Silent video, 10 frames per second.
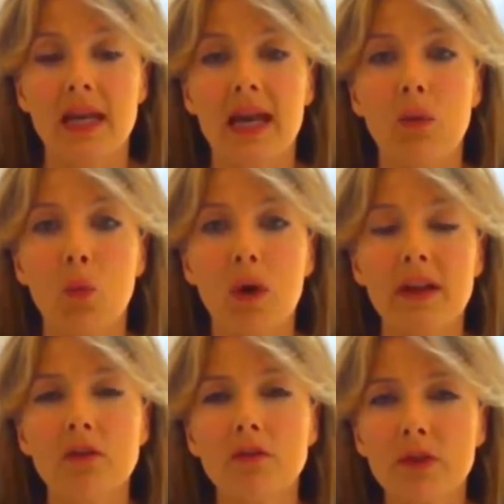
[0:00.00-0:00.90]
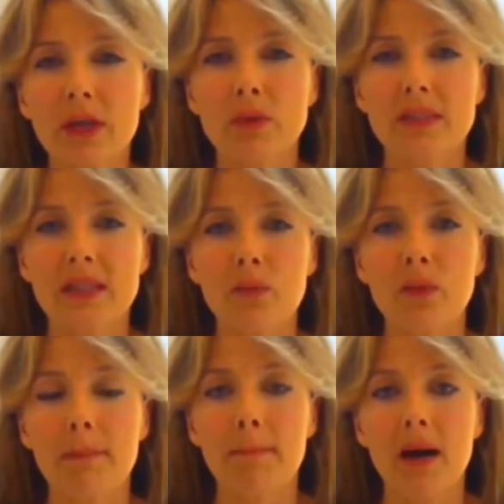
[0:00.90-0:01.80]
And whatever frequency
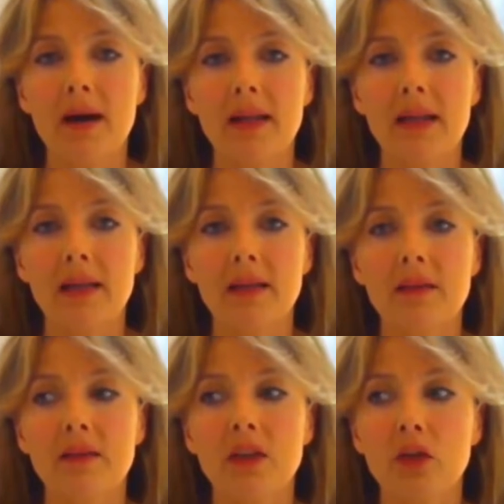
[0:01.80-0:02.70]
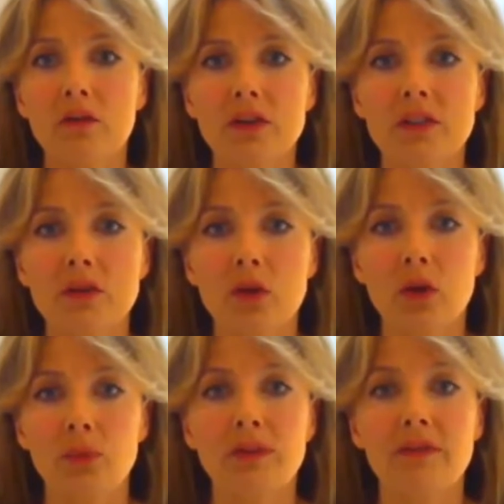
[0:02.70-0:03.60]
we embody, the universe is going
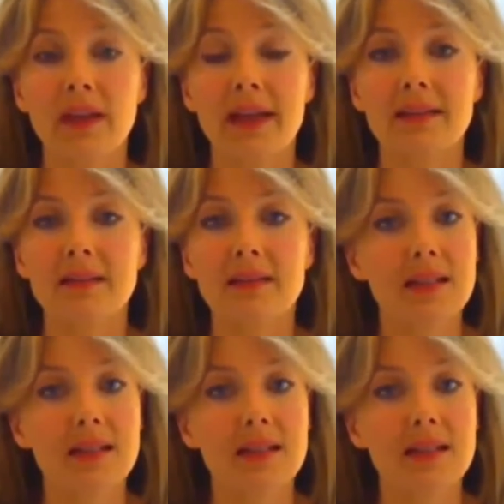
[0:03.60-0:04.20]
to reflect that